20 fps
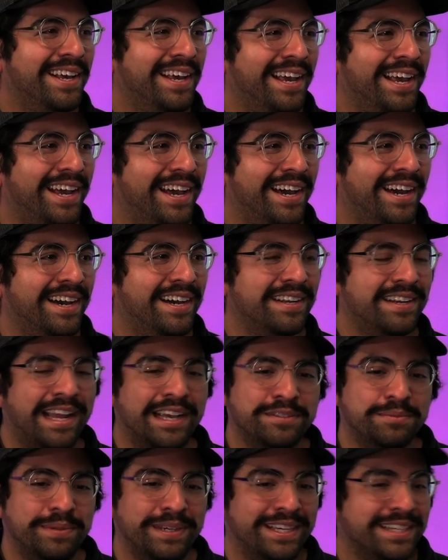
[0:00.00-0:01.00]
And
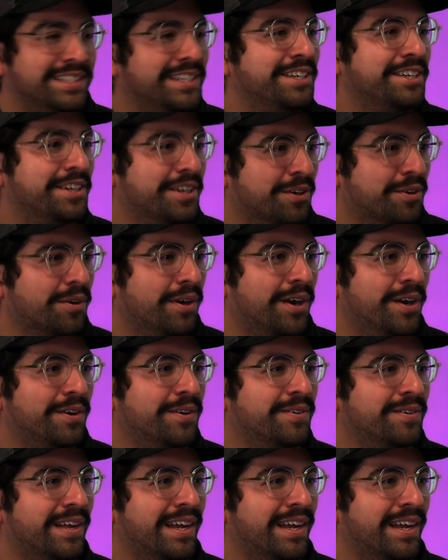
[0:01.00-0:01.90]
as we continue to grow,